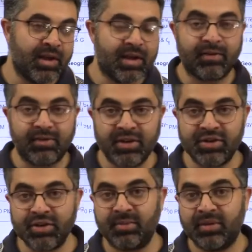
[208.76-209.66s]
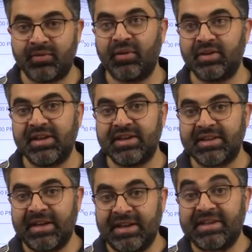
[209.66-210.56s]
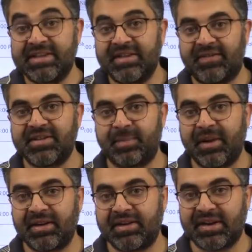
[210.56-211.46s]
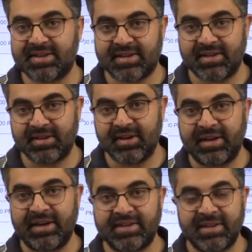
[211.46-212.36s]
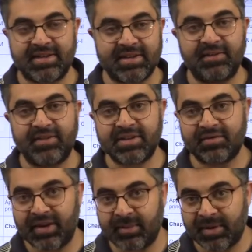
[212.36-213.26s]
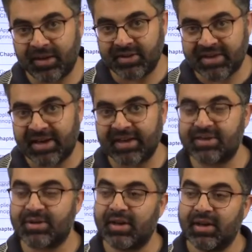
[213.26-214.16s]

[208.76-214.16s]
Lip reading: covering geomorphology in itself is a big task. Like itself is a very big challenge.